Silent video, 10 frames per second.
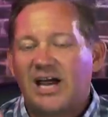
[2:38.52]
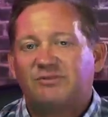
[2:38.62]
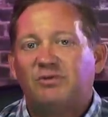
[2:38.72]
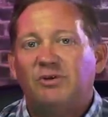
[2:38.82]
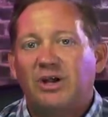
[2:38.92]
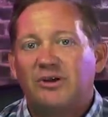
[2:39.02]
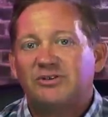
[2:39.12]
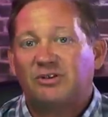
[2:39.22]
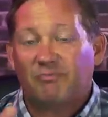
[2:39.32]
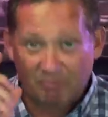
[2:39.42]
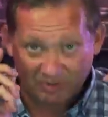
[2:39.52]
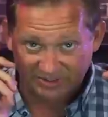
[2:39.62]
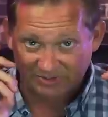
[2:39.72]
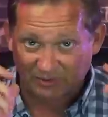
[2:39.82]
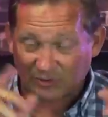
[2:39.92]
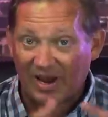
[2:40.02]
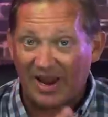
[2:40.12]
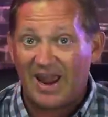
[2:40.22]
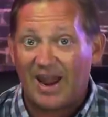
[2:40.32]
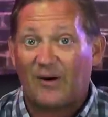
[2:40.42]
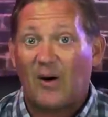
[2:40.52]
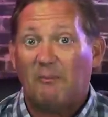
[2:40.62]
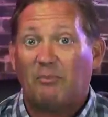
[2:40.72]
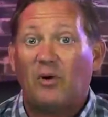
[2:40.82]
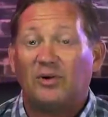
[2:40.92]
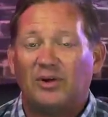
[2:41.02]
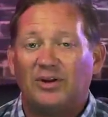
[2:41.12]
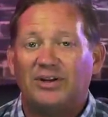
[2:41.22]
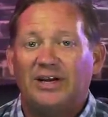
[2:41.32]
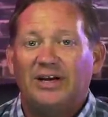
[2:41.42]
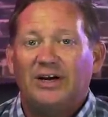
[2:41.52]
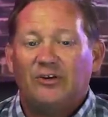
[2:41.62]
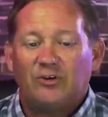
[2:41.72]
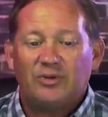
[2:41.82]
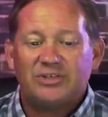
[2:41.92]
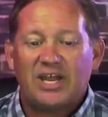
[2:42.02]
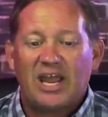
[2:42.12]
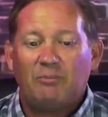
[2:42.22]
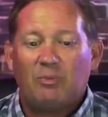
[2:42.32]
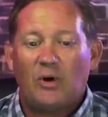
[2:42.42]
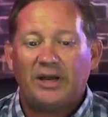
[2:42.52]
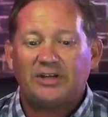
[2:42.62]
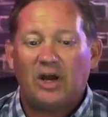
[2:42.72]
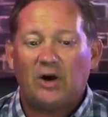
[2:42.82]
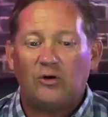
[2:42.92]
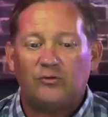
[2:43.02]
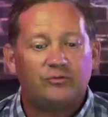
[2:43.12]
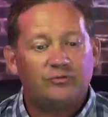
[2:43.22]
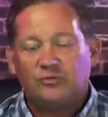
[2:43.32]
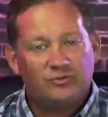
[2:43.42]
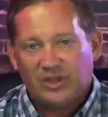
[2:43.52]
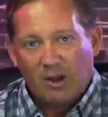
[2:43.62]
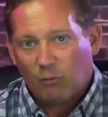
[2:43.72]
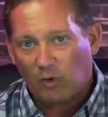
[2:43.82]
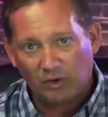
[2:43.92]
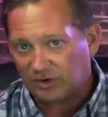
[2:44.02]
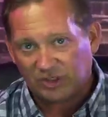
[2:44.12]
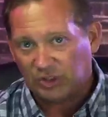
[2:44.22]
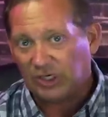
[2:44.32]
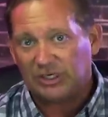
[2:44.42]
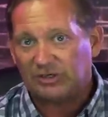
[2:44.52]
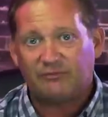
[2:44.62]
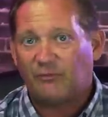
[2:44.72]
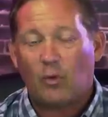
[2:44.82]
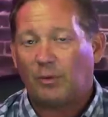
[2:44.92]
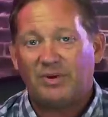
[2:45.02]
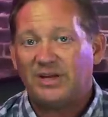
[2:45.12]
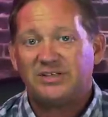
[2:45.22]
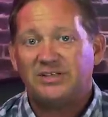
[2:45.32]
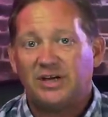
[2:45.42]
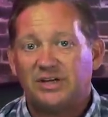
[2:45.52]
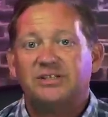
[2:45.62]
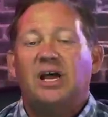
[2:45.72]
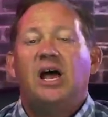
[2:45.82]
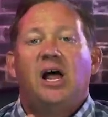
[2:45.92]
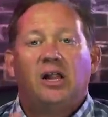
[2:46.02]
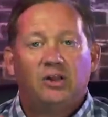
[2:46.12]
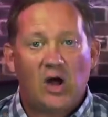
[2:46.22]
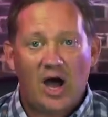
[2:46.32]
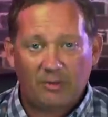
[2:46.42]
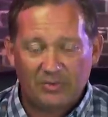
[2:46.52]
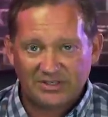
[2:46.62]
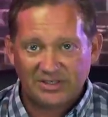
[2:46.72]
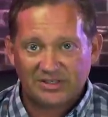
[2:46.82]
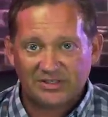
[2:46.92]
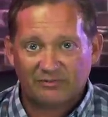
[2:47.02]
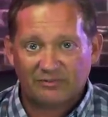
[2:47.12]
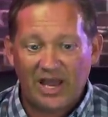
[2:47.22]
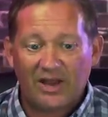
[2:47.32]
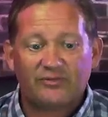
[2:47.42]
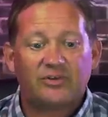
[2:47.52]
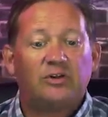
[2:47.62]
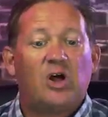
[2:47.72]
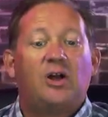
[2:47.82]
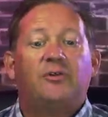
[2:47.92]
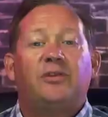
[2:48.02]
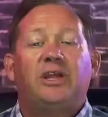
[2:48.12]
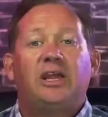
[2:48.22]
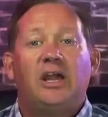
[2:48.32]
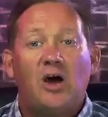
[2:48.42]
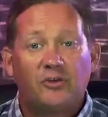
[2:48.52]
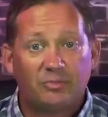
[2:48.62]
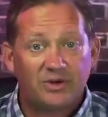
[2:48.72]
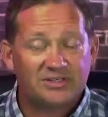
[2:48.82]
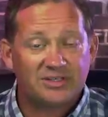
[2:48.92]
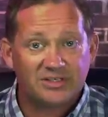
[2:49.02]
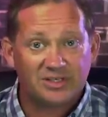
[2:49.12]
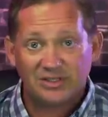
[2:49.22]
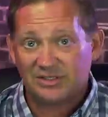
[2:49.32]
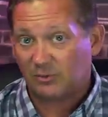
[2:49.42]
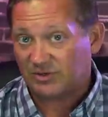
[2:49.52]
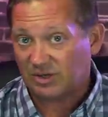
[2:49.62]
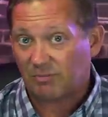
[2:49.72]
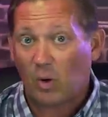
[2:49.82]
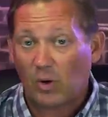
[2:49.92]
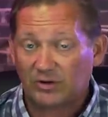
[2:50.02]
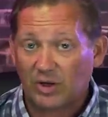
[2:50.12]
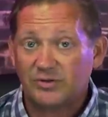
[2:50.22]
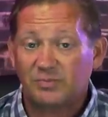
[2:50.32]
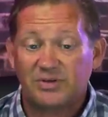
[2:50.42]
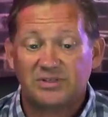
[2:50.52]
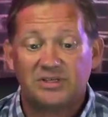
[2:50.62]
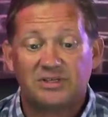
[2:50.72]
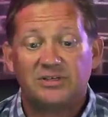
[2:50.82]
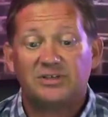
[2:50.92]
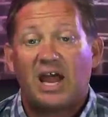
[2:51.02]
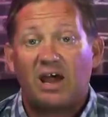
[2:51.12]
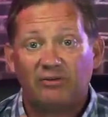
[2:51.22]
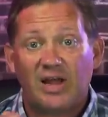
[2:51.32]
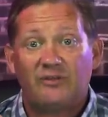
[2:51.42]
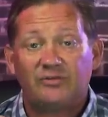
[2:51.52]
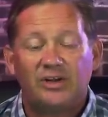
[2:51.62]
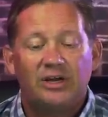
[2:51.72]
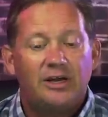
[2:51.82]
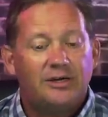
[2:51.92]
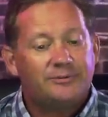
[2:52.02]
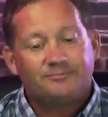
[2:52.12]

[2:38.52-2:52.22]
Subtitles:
last few years have put some gray hair on Portland from the standpoint of they weren't good for business. A lot of businesses have left. A lot of the other businesses that would support those businesses have left.